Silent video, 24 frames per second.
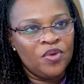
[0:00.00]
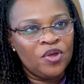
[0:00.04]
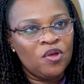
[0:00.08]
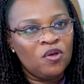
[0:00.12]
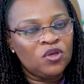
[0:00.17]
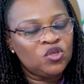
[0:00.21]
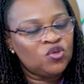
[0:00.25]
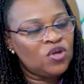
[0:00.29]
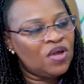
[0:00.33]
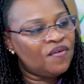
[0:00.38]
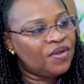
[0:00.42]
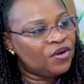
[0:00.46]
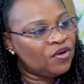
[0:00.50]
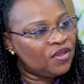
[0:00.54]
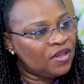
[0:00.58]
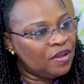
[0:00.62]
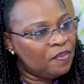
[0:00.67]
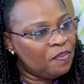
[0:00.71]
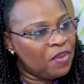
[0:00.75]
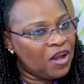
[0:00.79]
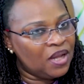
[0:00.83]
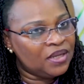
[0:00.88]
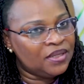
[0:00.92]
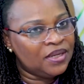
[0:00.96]
We also have another
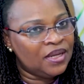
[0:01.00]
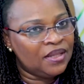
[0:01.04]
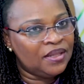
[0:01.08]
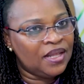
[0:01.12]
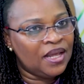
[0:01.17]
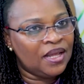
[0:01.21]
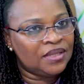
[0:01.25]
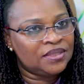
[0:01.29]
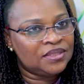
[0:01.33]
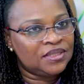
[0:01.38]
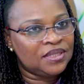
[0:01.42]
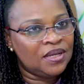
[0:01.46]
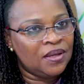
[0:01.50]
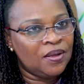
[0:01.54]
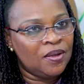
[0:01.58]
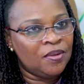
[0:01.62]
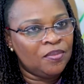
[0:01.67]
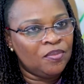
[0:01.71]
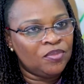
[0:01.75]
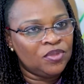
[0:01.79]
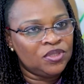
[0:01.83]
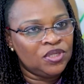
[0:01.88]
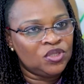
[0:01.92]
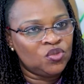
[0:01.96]
partner that
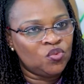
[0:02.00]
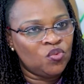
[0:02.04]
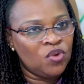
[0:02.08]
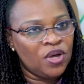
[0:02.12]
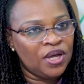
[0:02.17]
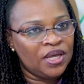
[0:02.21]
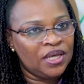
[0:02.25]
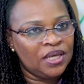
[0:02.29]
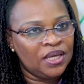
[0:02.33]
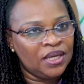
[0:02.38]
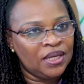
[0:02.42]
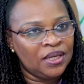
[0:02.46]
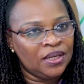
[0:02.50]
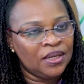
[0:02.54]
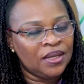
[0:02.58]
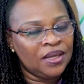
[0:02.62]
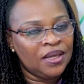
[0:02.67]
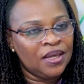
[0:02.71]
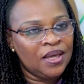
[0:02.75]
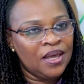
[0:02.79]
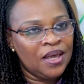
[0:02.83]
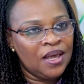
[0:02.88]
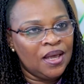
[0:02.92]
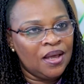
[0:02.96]
is working
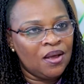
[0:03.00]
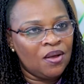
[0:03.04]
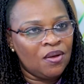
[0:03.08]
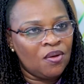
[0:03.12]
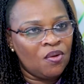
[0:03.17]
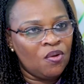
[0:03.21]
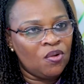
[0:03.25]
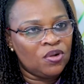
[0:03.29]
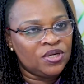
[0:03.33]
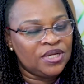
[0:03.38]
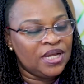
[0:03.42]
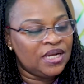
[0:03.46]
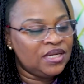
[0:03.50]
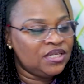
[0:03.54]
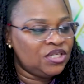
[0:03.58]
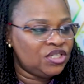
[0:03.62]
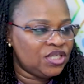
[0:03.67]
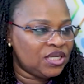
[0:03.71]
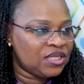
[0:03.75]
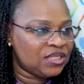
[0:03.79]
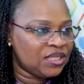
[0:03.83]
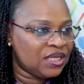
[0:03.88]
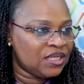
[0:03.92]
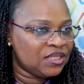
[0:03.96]
called
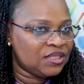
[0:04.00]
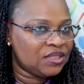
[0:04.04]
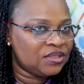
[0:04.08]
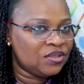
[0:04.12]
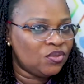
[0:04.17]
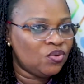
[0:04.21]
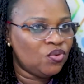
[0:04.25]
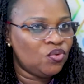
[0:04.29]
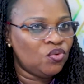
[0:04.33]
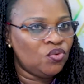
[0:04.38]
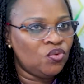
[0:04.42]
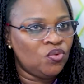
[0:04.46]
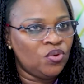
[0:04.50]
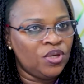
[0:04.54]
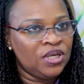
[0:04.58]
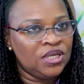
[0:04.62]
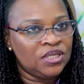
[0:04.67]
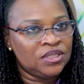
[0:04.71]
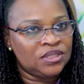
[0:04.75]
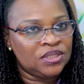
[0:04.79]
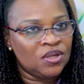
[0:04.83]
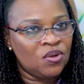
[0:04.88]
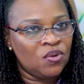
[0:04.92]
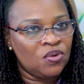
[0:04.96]
LHSS, who
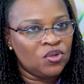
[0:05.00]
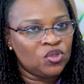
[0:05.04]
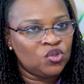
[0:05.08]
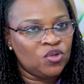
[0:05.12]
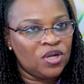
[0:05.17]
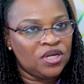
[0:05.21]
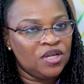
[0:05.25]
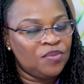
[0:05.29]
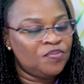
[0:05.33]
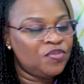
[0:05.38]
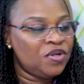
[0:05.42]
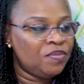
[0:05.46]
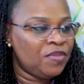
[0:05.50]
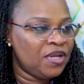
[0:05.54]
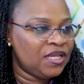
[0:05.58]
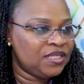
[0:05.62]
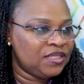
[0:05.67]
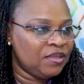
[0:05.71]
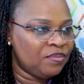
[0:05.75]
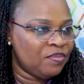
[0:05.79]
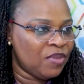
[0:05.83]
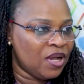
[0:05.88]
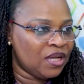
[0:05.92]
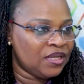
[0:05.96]
is also an
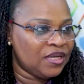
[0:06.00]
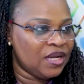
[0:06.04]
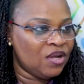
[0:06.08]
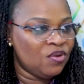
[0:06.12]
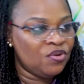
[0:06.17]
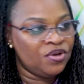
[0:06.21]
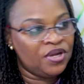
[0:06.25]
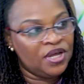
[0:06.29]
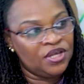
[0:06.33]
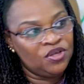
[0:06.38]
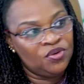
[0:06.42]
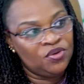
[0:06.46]
implementing partner under